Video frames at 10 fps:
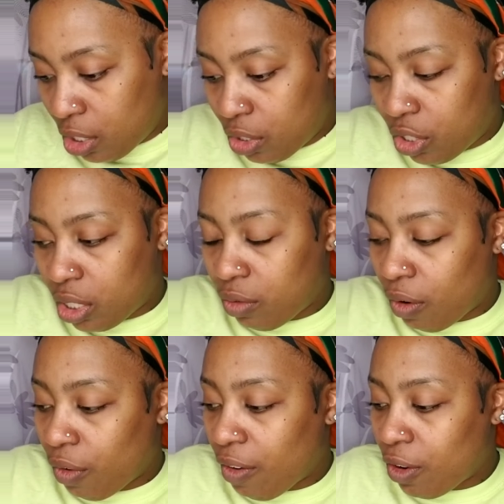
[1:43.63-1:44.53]
just for
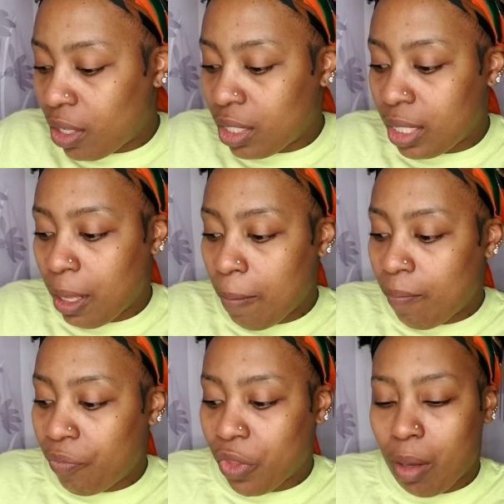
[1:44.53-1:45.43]
reference.
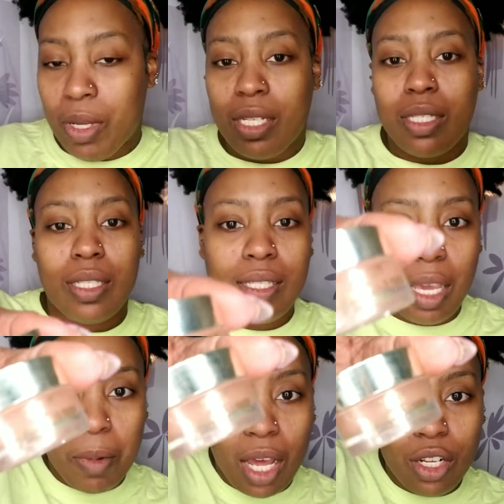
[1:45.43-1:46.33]
But it's in the
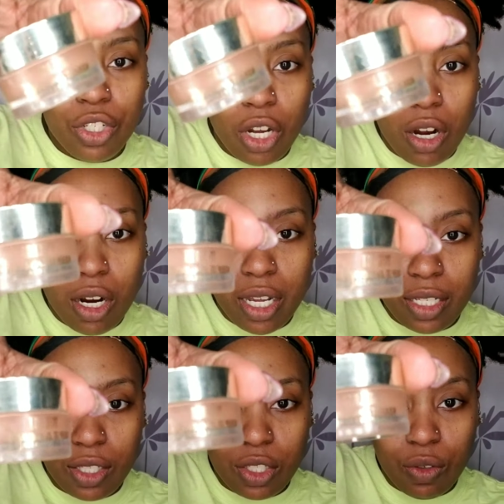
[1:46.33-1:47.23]
same kind of jar as
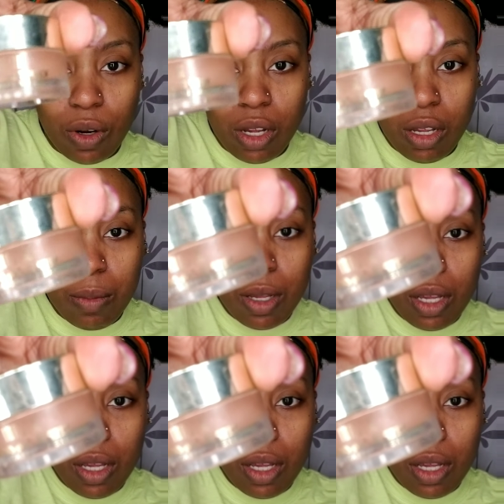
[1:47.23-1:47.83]
the scrub.